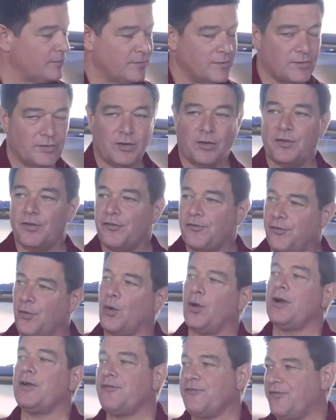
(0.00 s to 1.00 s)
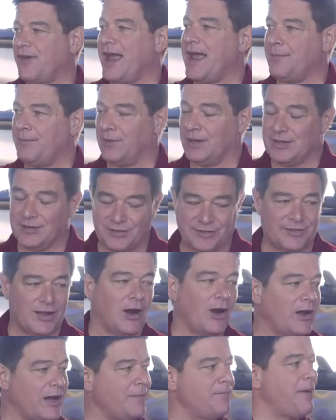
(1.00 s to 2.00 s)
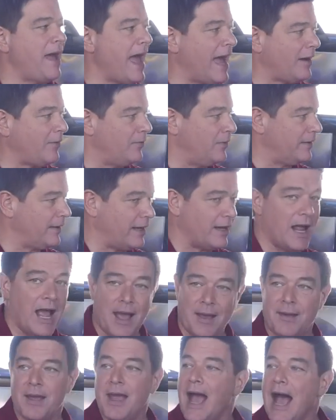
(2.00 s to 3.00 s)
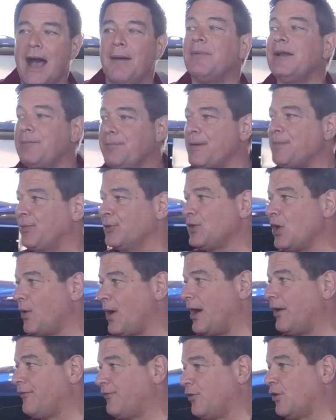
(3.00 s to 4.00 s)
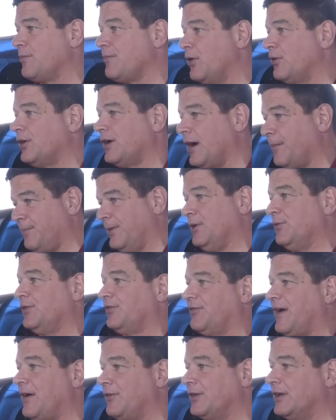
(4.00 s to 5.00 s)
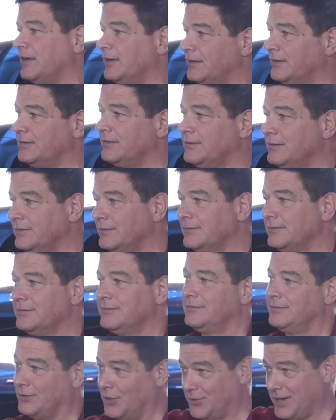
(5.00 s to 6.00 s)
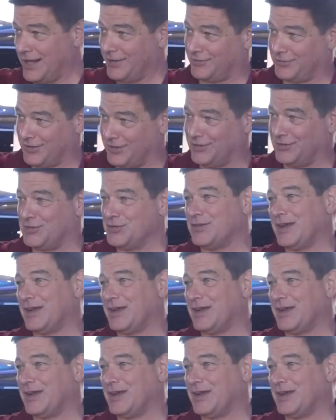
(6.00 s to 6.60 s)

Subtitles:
So the Ford family, starting back with, how many people know how Ford Motor Company was founded? Don't answer this, you